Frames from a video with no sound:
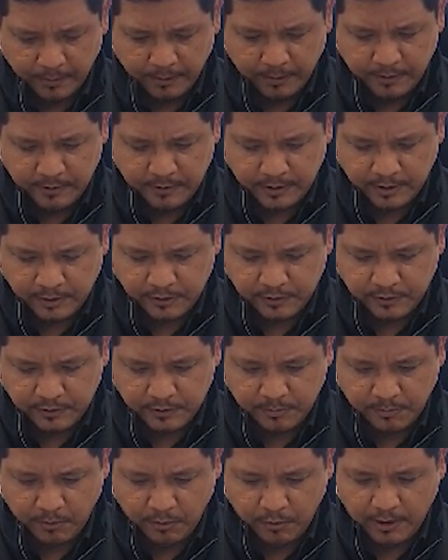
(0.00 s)
discussions
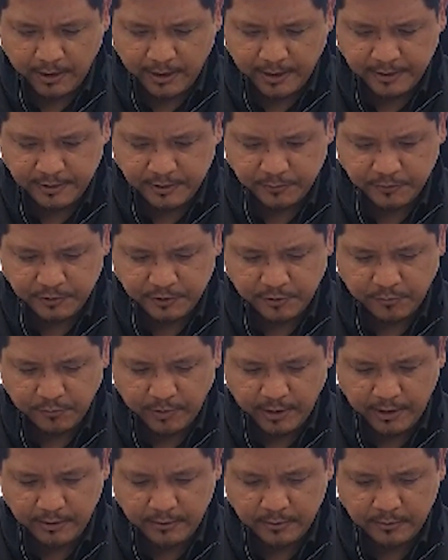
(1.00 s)
and more clarity was
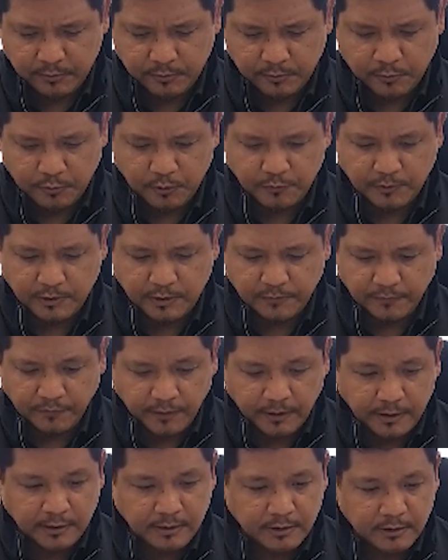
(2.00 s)
required. So those were
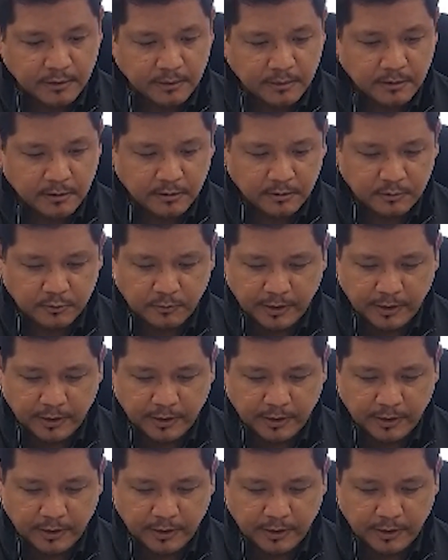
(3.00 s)
deferred. So